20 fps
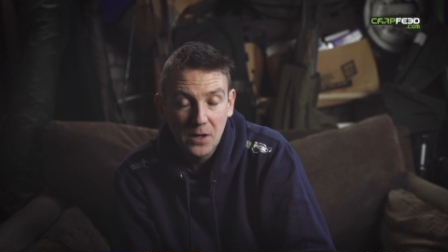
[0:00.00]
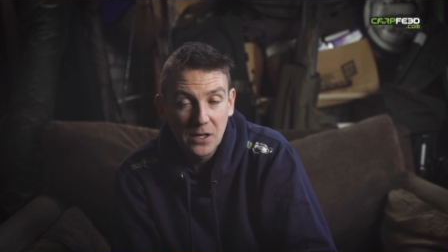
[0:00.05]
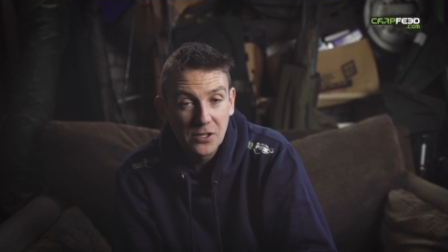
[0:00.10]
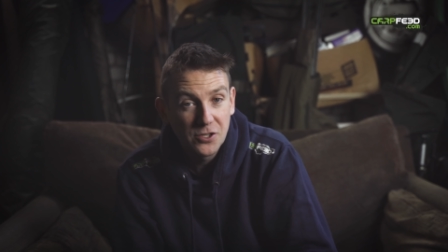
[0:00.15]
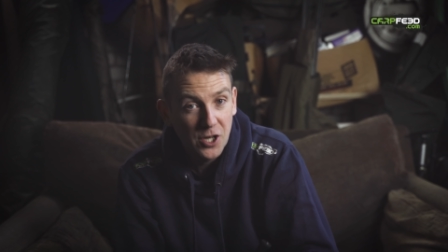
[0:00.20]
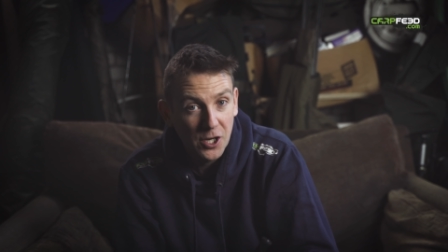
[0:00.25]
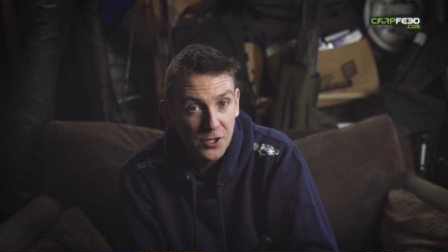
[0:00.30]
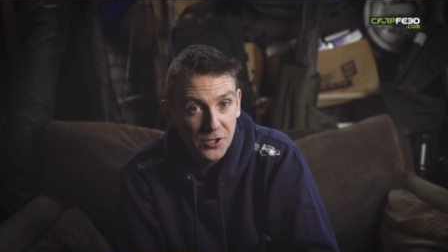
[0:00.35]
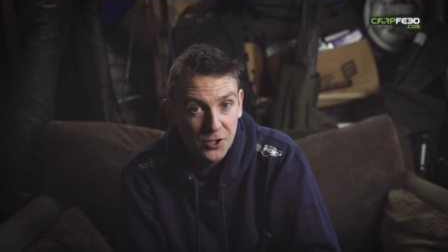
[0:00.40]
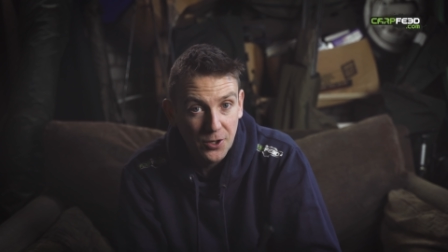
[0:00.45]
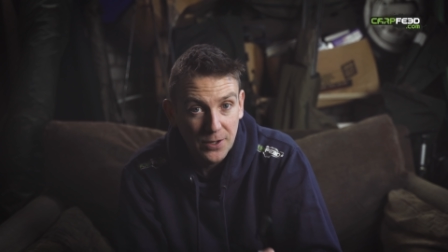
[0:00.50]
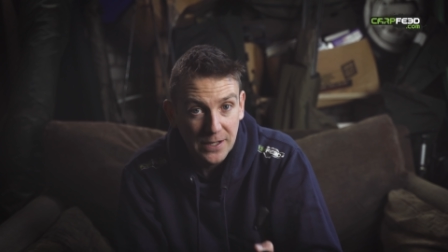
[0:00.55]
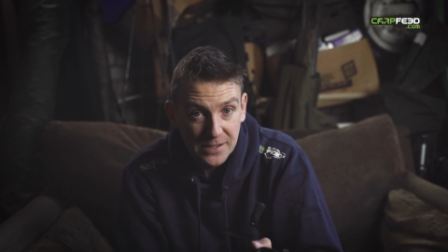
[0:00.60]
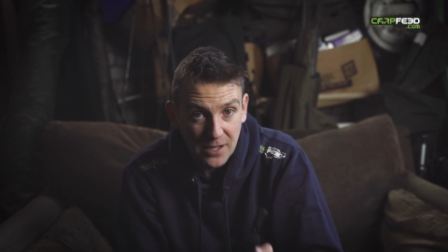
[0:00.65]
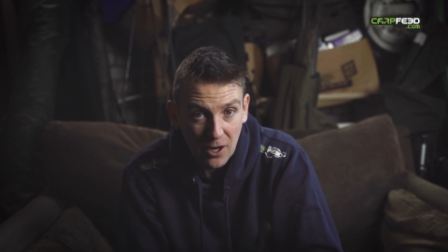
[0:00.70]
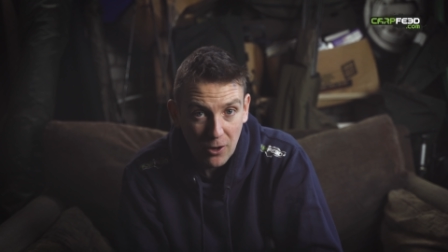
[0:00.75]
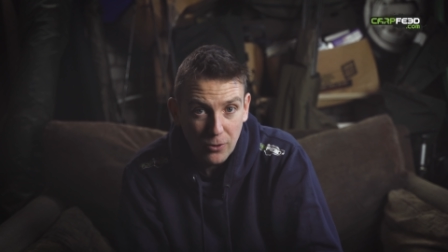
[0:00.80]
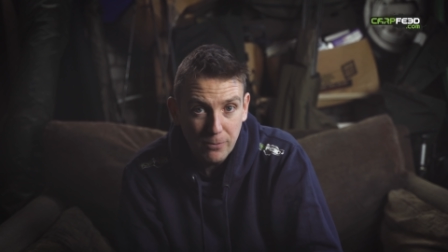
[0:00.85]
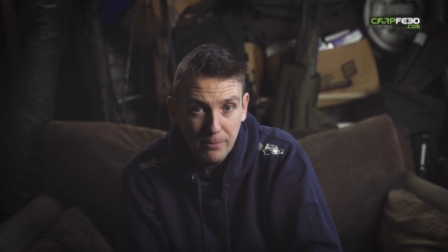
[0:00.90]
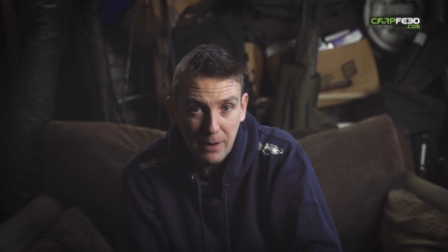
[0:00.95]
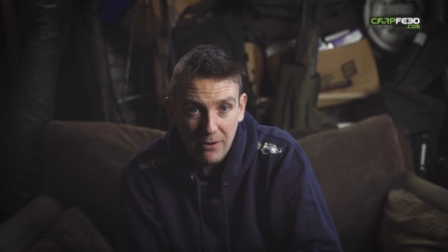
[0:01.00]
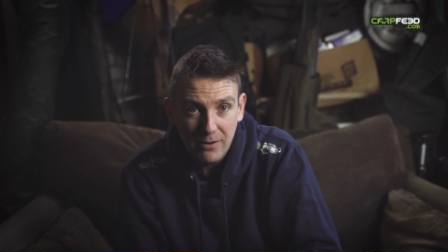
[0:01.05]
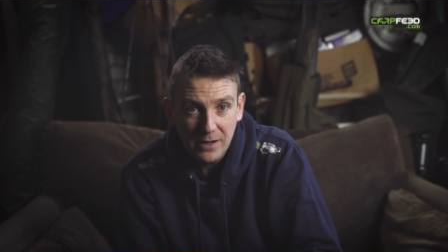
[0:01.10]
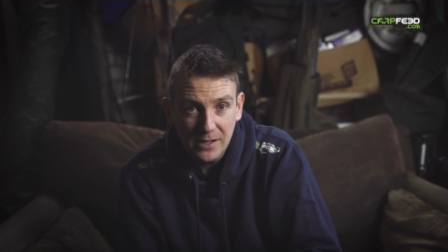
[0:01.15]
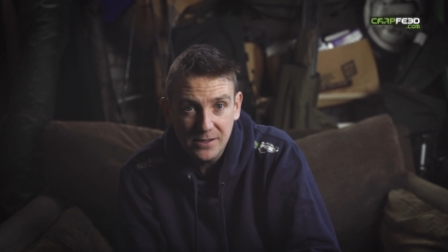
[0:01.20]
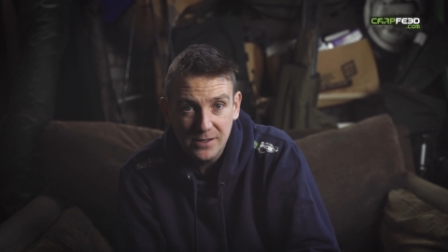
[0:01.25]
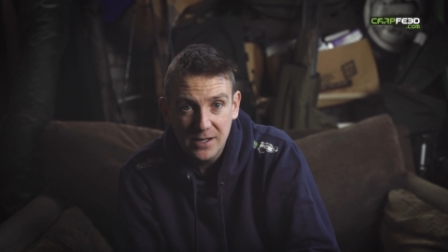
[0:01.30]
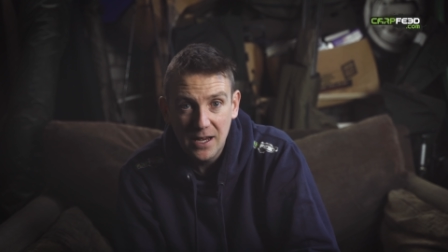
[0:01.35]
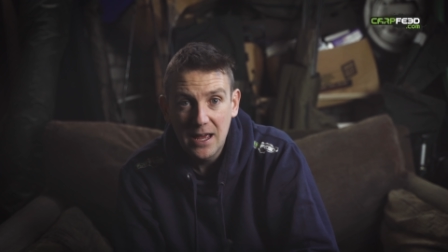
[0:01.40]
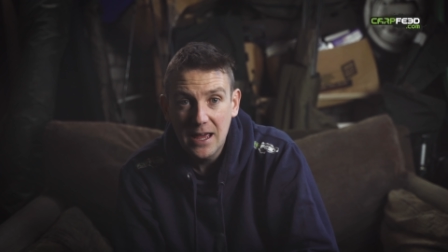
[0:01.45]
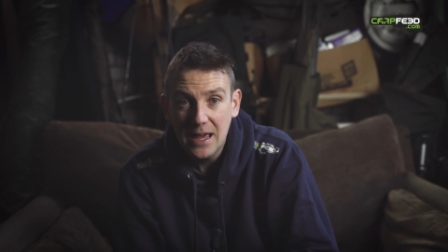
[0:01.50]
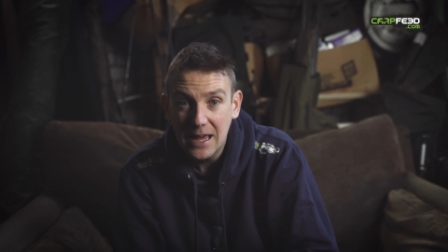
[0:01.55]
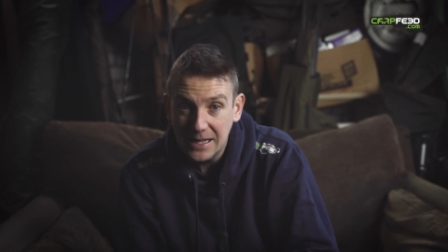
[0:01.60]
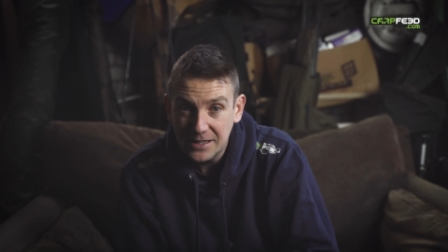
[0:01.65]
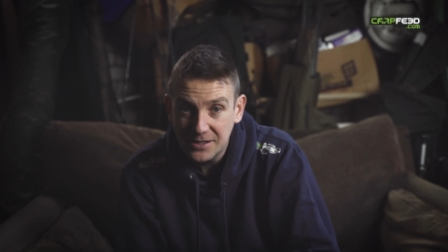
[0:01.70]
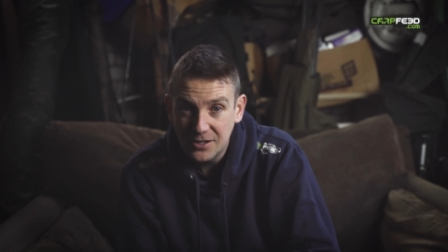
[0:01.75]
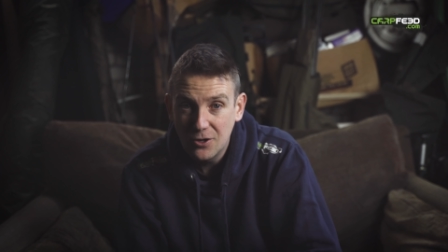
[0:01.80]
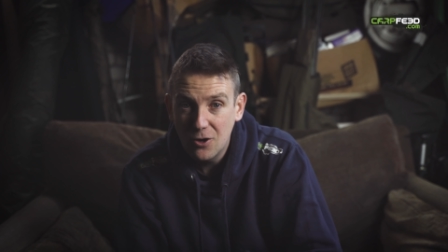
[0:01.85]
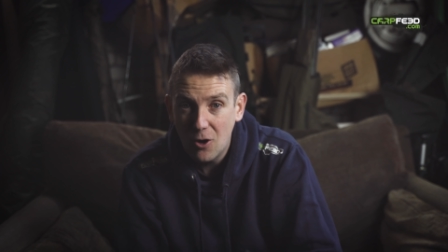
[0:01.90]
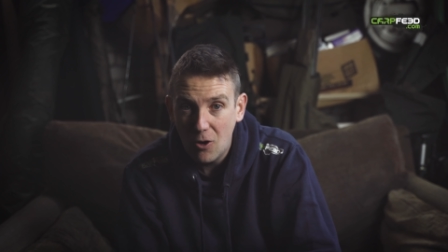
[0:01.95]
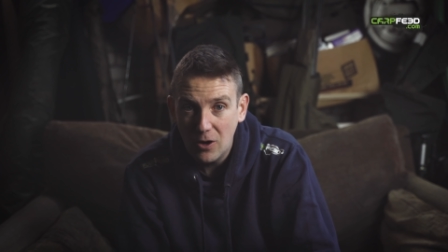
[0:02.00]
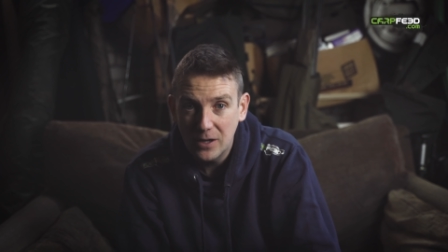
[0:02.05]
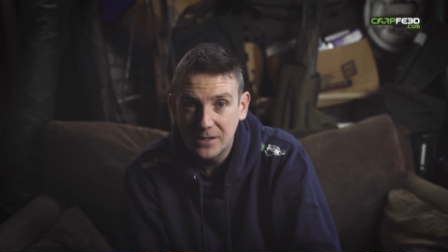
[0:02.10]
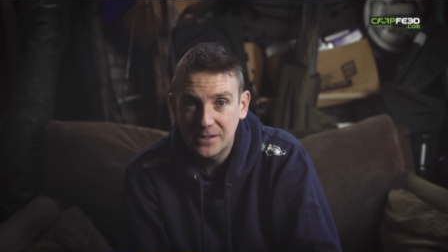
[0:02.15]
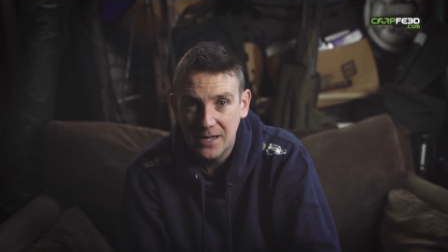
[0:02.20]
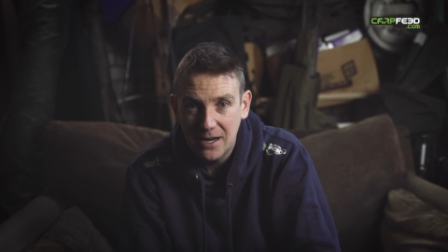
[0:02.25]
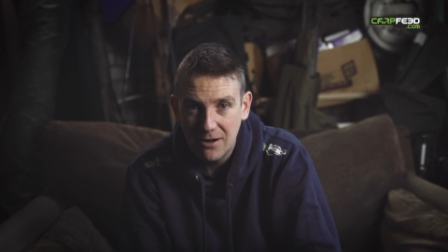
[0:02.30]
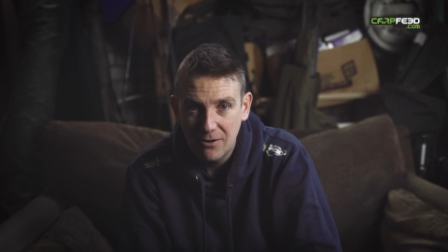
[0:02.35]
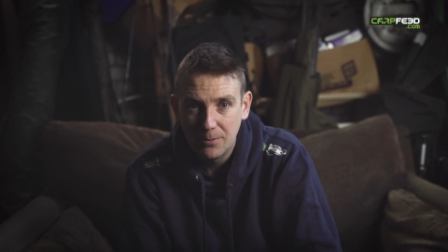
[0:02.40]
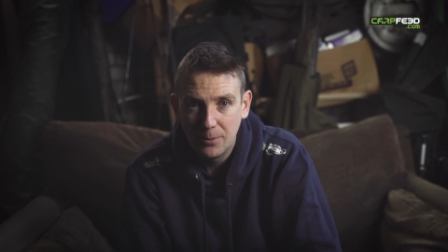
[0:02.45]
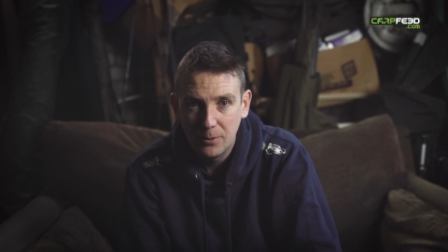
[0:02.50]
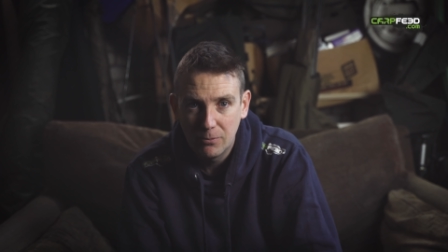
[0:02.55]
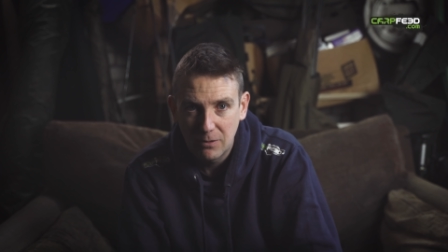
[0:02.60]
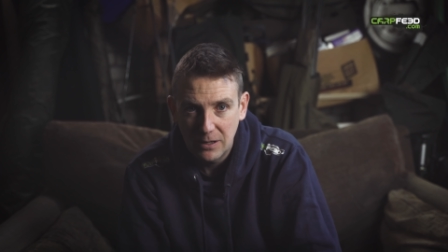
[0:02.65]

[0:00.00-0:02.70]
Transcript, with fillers: Judged on its own merits, it's not a terrible